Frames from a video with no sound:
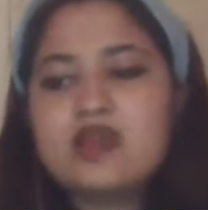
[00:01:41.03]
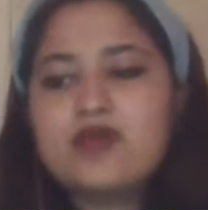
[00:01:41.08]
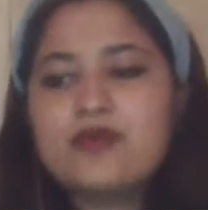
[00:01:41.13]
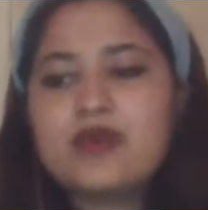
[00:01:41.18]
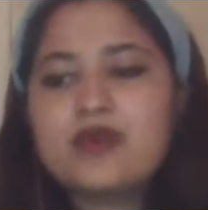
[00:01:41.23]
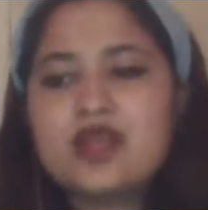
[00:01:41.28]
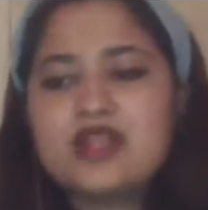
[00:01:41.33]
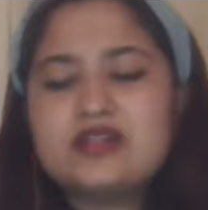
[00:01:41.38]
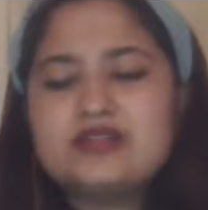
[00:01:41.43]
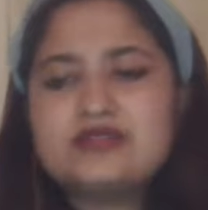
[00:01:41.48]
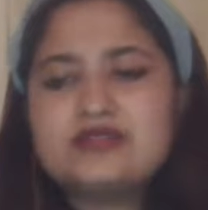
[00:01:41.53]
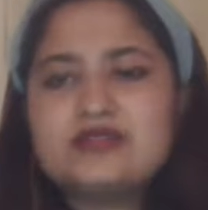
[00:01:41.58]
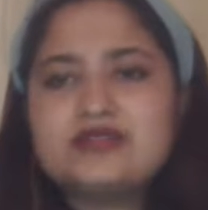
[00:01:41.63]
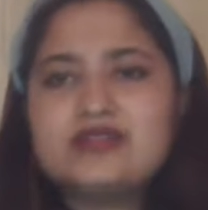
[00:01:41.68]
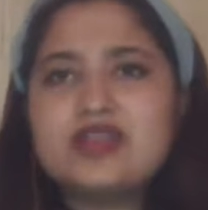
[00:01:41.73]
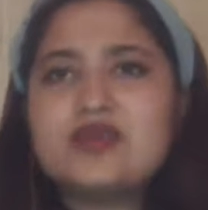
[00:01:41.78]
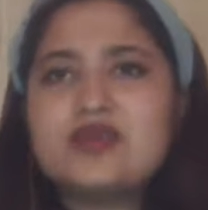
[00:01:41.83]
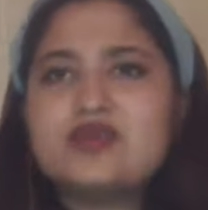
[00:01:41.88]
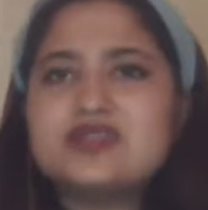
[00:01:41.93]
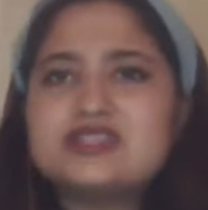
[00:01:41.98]
Well,
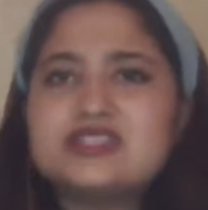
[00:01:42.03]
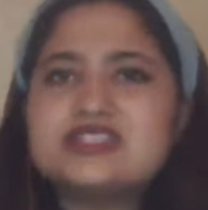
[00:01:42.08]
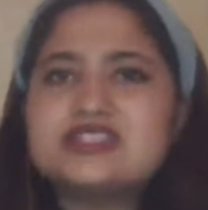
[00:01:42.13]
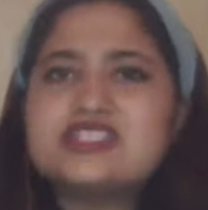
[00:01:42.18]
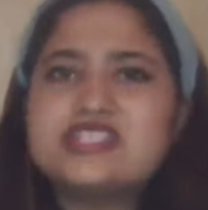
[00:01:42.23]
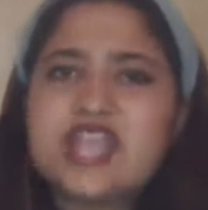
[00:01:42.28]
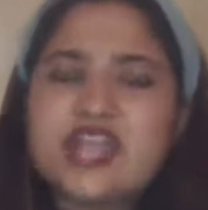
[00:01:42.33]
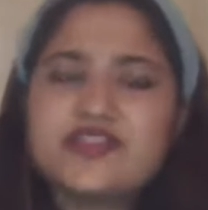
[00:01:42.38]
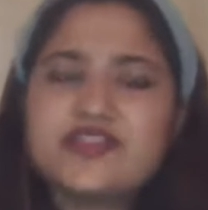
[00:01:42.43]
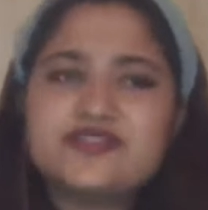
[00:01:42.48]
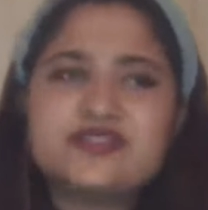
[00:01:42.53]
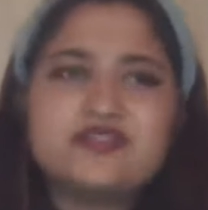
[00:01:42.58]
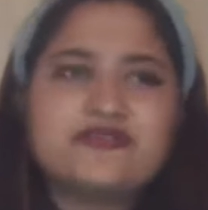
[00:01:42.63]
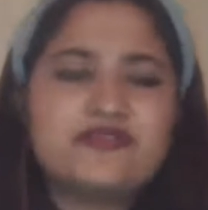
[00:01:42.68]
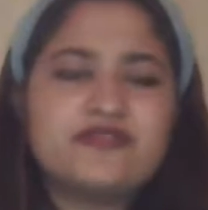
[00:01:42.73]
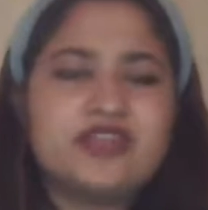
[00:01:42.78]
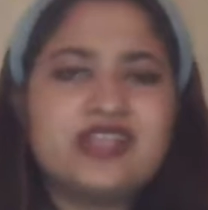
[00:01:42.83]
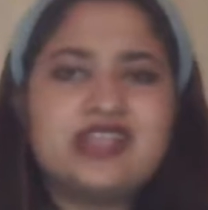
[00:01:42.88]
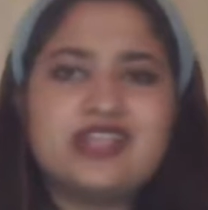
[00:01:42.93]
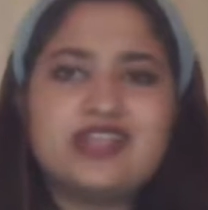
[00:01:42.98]
there was a general
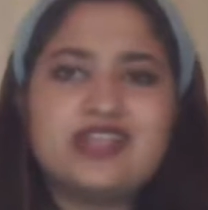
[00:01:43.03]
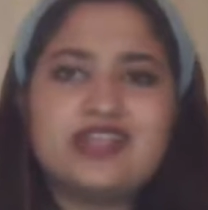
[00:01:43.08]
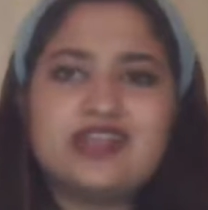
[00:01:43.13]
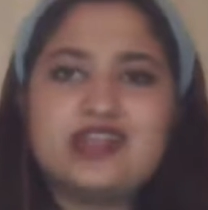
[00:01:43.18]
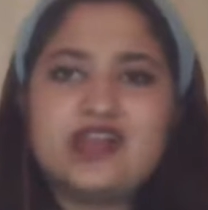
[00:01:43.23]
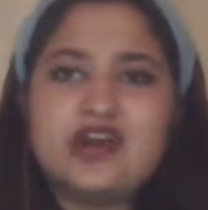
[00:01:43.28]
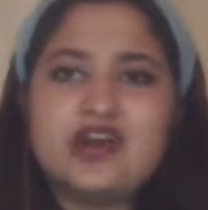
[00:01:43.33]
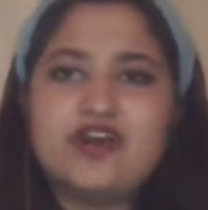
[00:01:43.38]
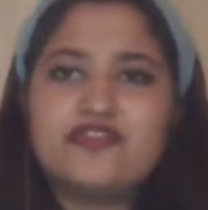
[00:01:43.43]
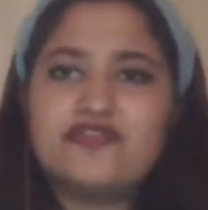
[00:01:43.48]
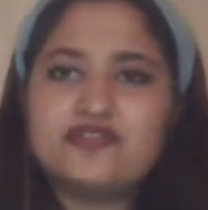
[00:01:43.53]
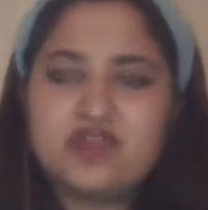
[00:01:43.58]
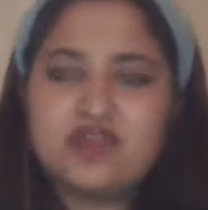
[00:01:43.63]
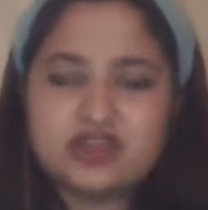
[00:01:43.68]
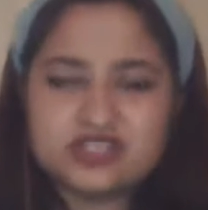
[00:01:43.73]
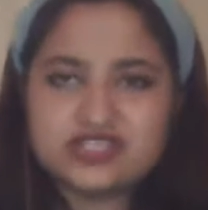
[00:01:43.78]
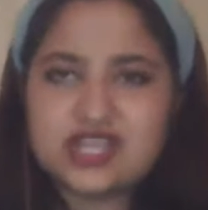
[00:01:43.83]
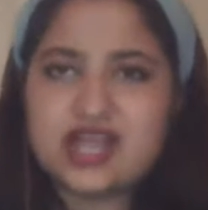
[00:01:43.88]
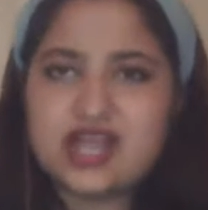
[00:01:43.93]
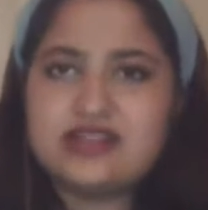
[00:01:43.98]
feeling of
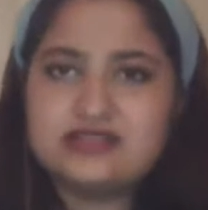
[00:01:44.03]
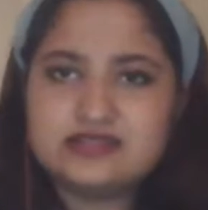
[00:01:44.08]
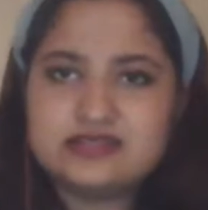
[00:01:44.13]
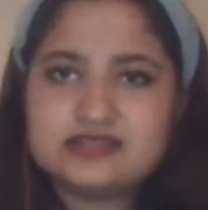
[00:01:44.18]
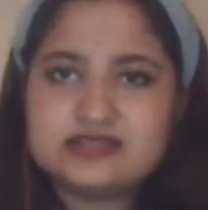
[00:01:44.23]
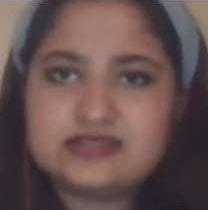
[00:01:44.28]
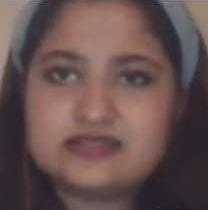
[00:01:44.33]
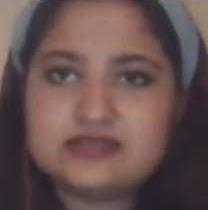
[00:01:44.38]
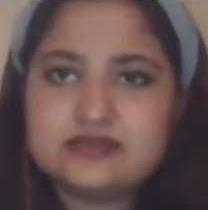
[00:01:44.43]
nonchalance.